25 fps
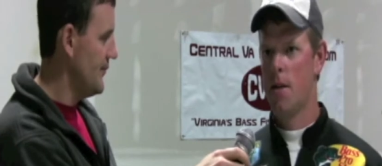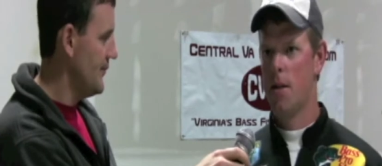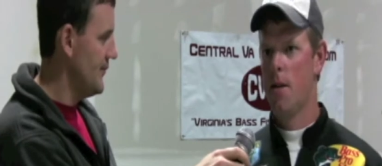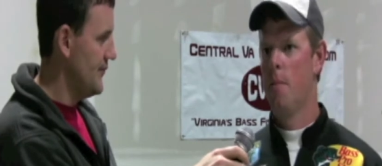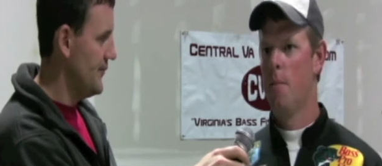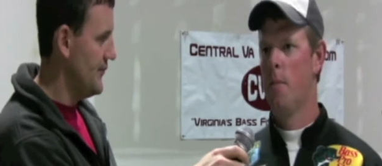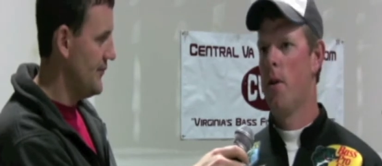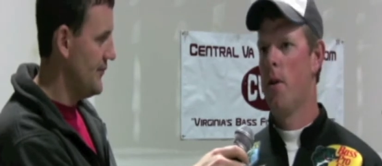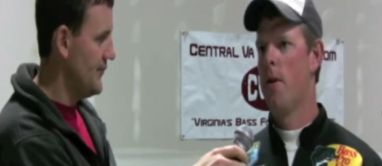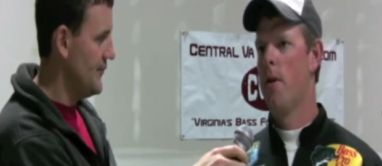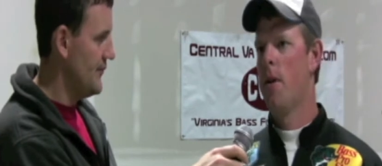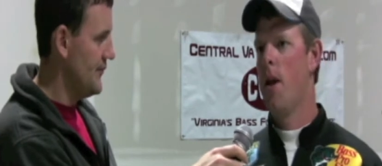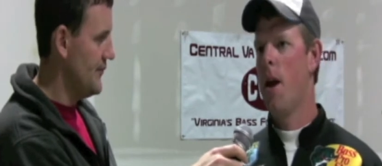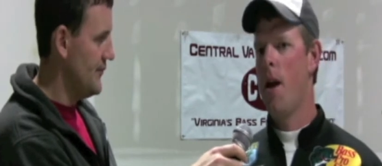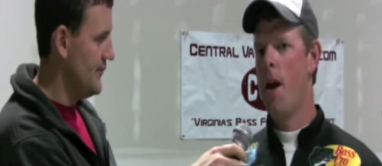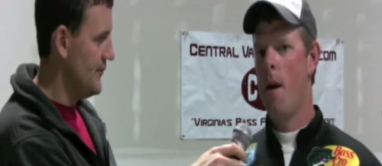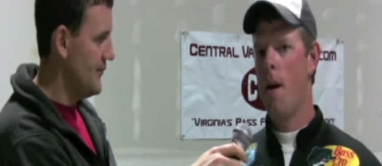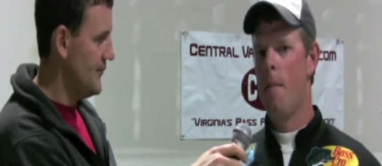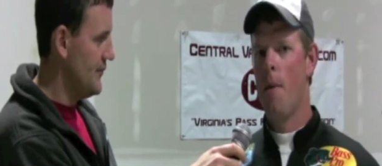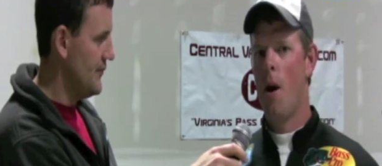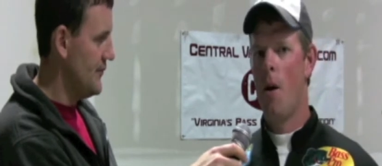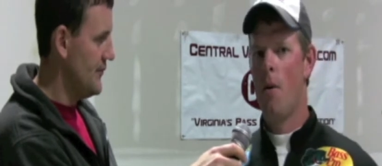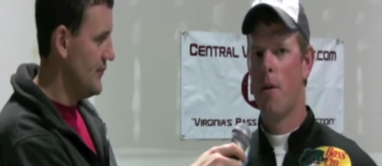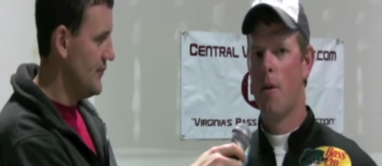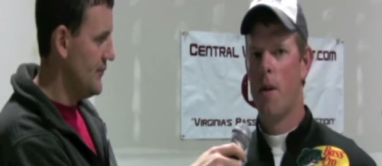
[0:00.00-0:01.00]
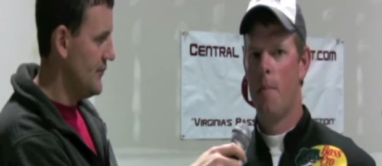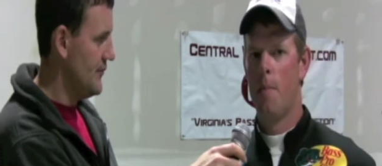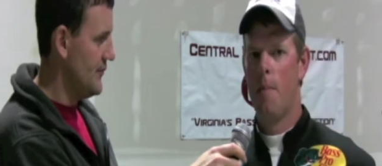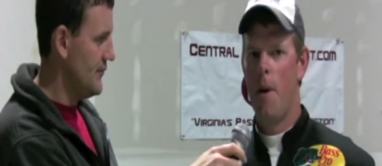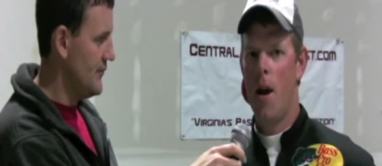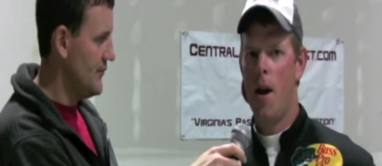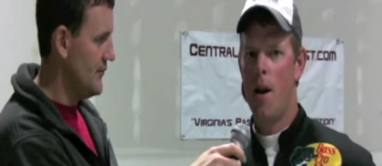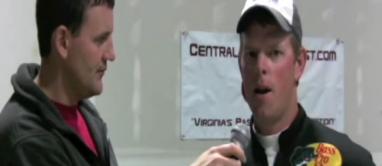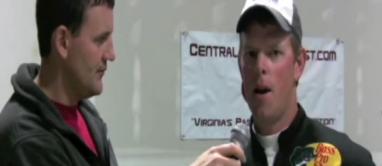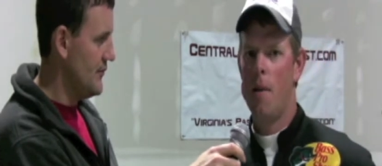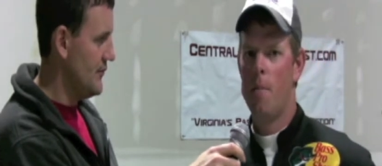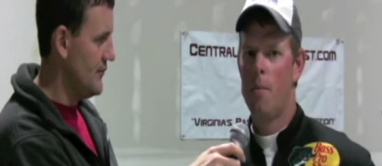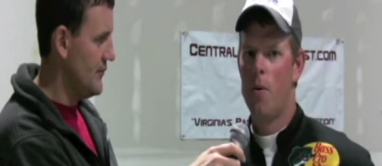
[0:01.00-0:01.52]
Speaker 1: simpler. And they came out with the
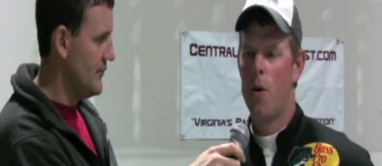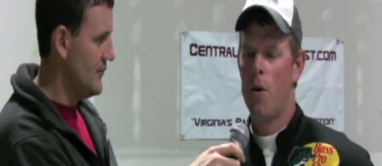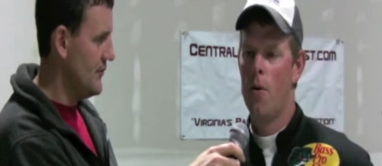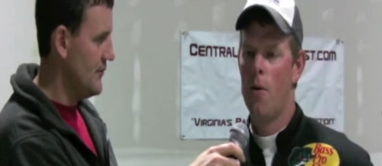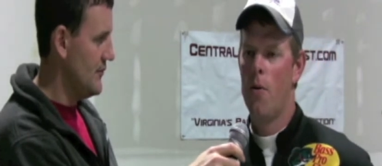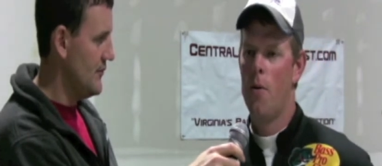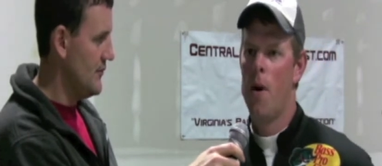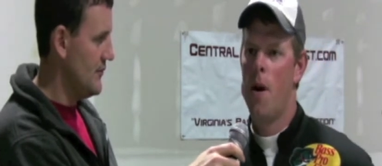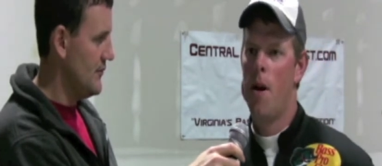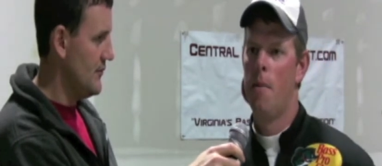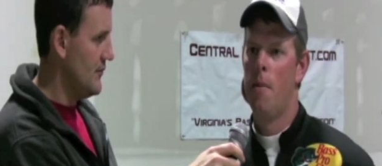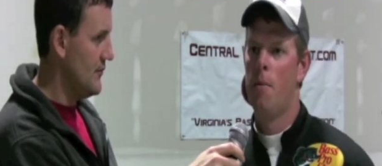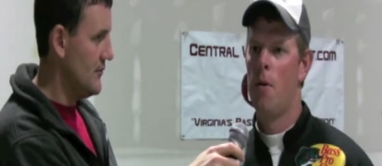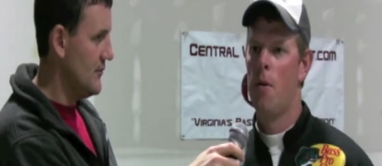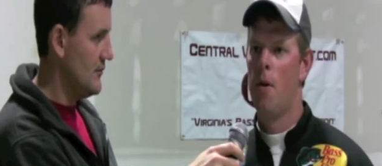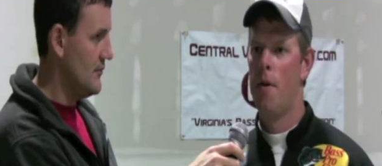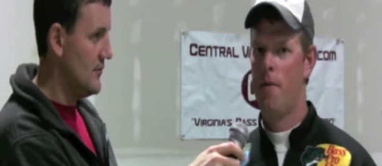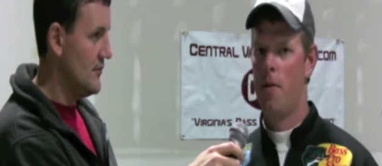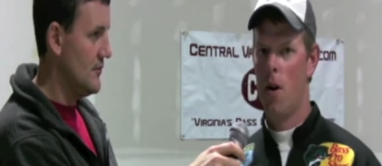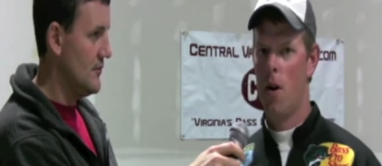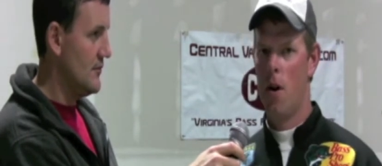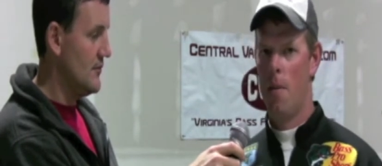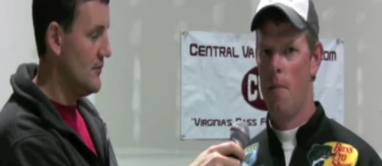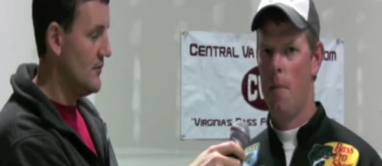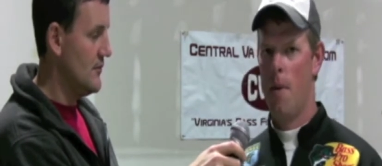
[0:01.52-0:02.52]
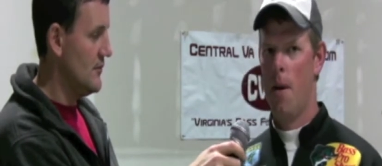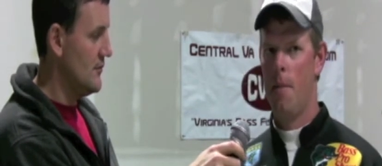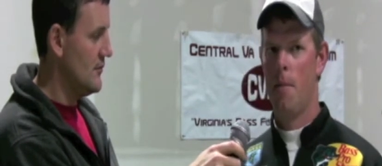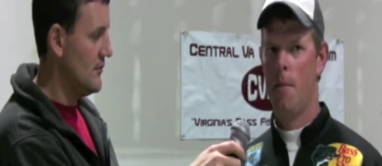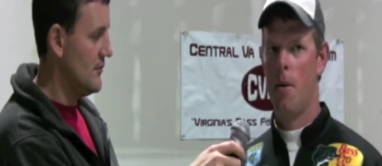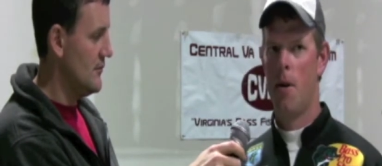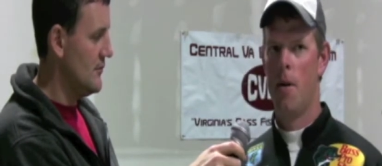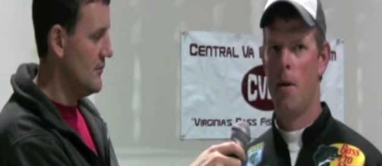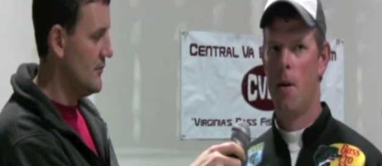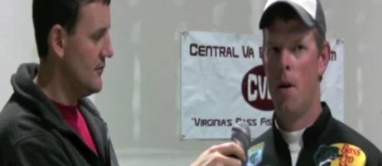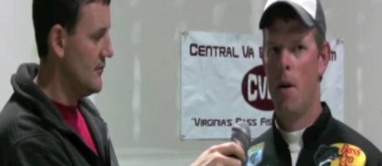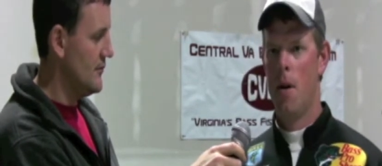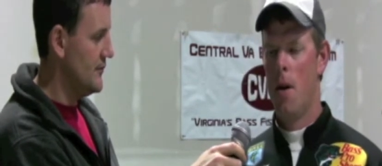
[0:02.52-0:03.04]
payday program where if you're a member
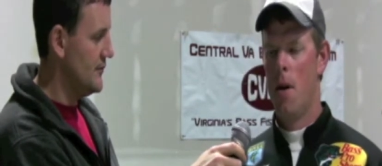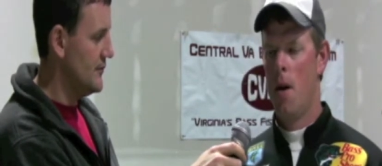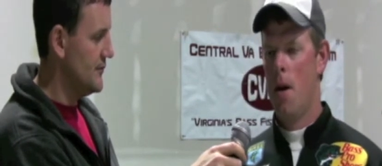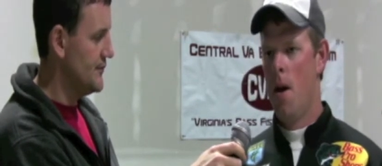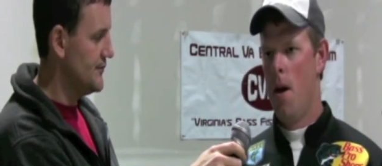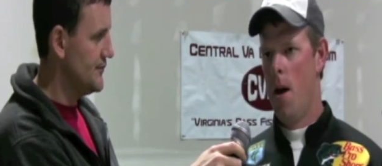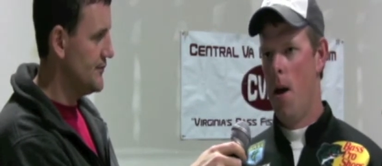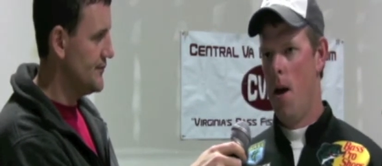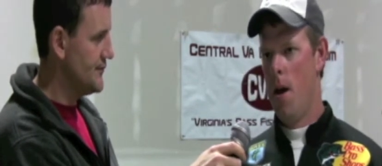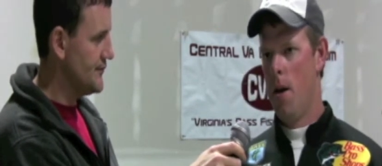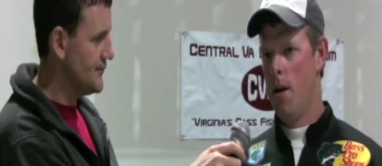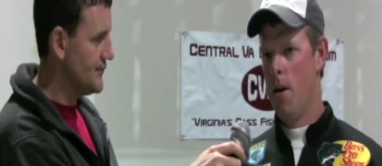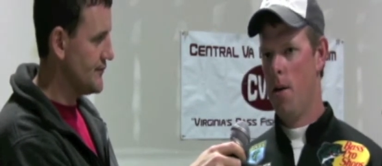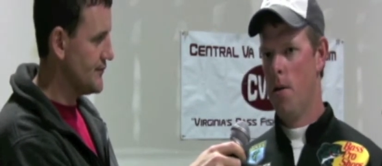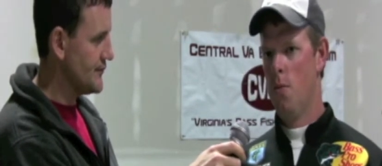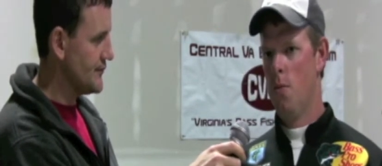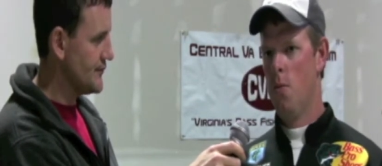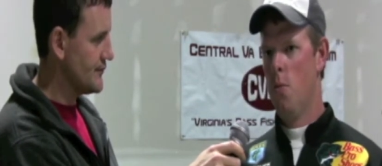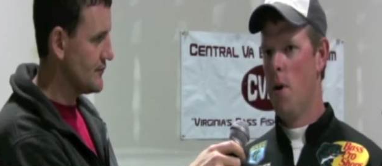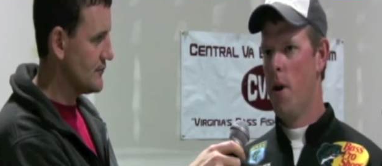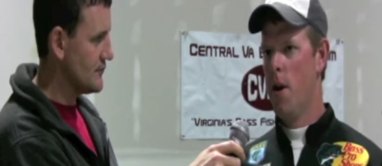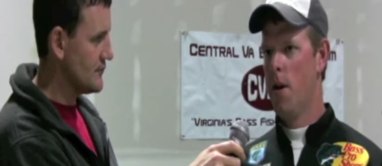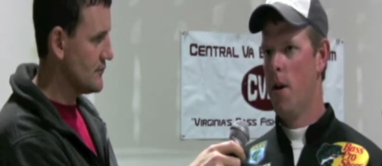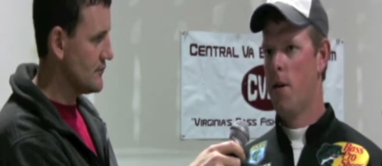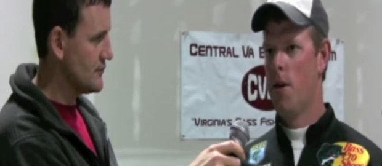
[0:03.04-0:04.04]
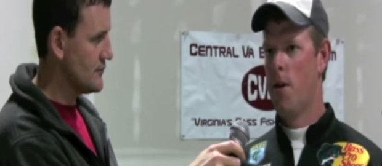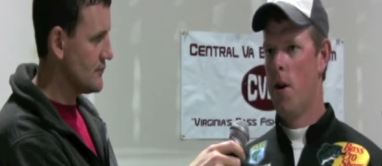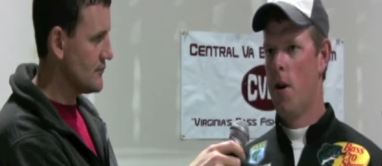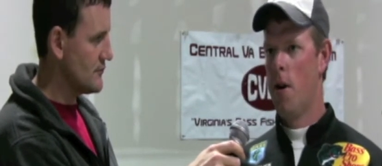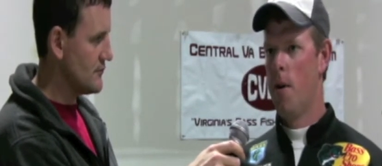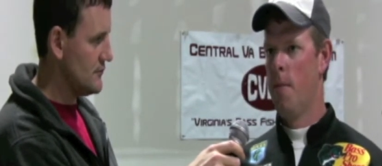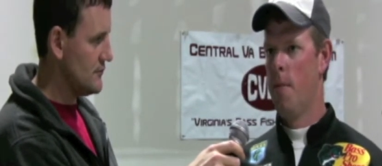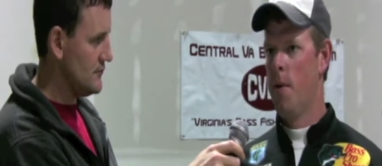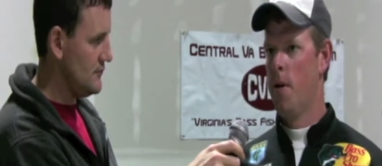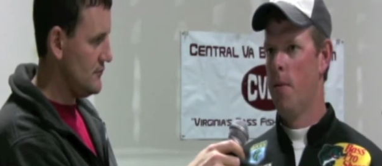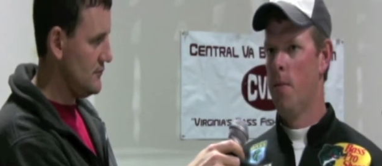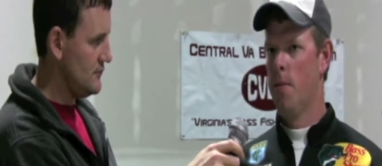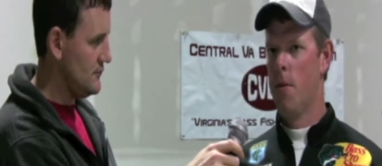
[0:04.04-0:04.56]
and you win a
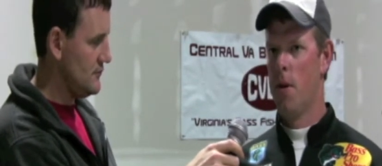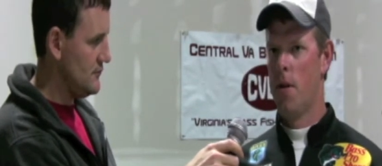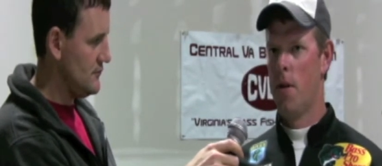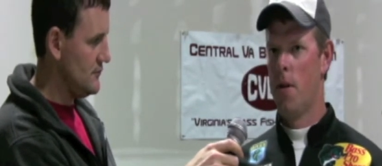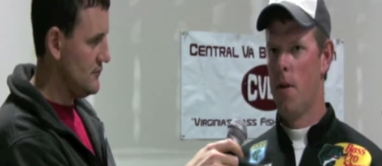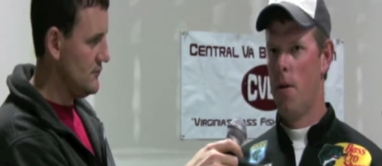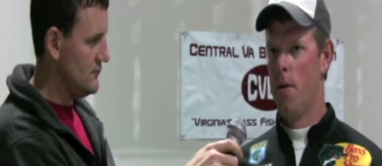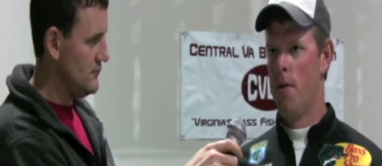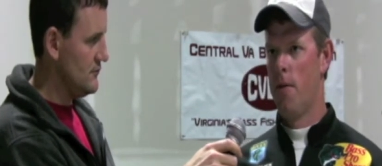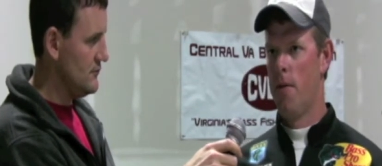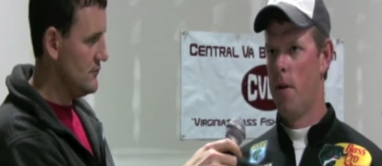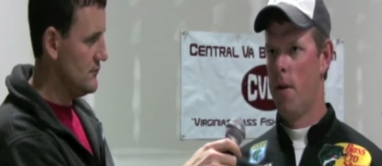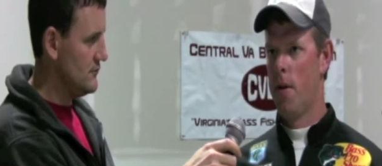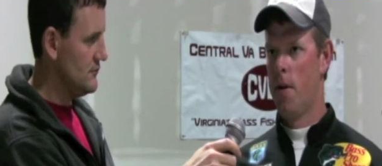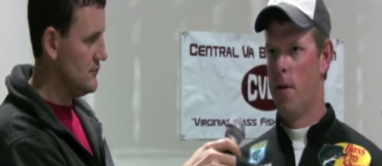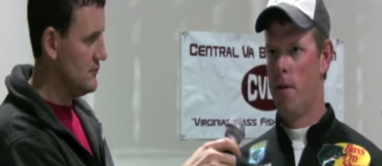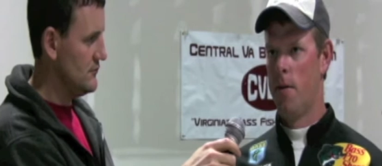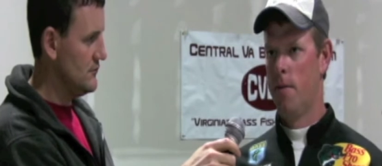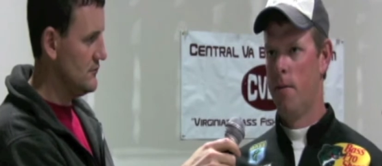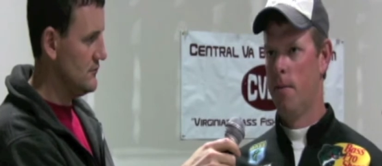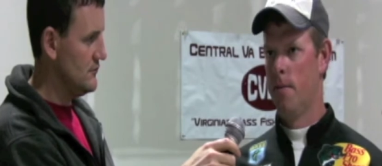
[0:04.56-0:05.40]
tournament with over